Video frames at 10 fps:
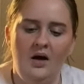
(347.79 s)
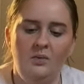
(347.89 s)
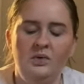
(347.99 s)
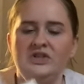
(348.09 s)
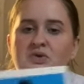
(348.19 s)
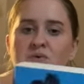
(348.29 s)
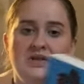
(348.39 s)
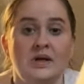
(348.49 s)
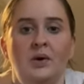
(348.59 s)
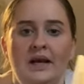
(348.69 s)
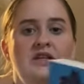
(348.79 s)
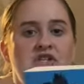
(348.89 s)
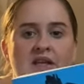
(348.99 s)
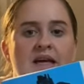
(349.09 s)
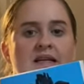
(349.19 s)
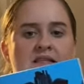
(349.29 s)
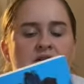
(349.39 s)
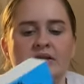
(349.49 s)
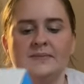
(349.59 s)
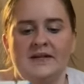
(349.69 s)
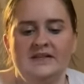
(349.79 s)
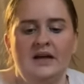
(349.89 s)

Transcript: which was quite literally the case at Christmas.